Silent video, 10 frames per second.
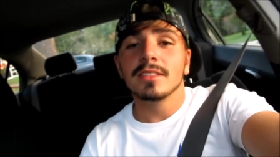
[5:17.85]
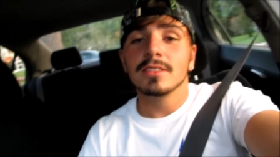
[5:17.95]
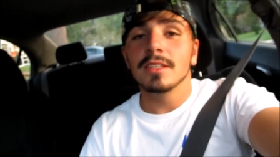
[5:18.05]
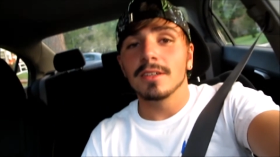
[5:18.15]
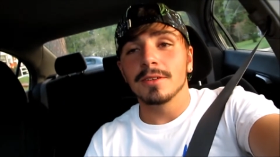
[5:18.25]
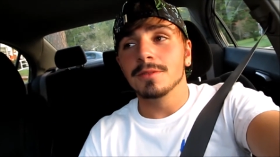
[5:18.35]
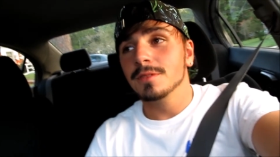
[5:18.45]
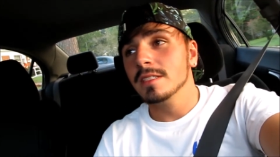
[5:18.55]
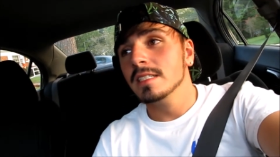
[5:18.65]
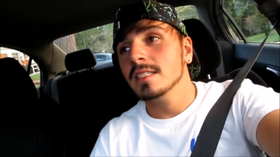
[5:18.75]
So,
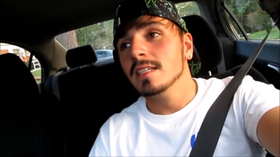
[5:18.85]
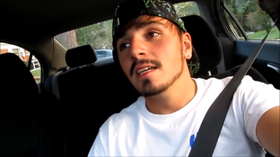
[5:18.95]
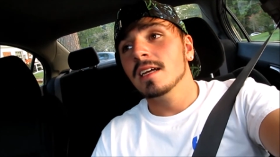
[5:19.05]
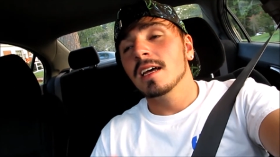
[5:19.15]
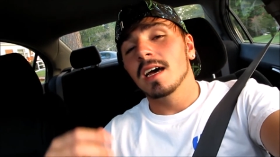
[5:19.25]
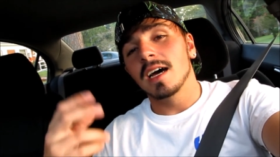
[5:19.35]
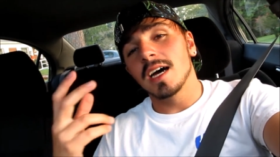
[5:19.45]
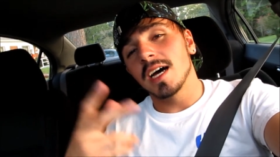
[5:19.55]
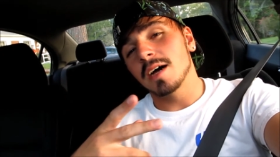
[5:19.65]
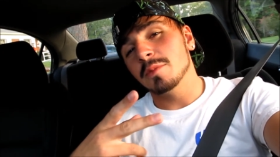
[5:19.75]

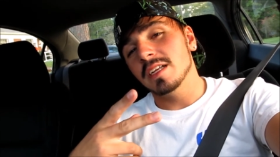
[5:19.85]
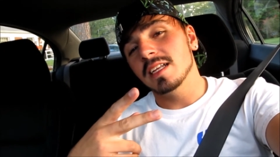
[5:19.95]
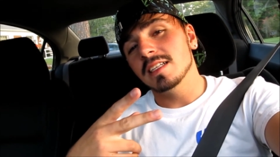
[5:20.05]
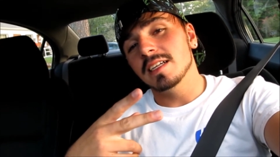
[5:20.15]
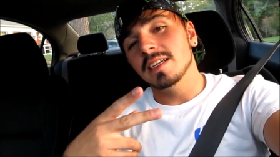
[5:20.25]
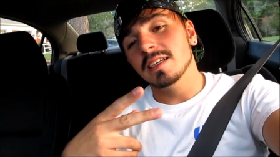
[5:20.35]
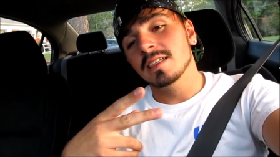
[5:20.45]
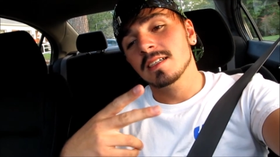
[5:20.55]
I'm gonna end it here.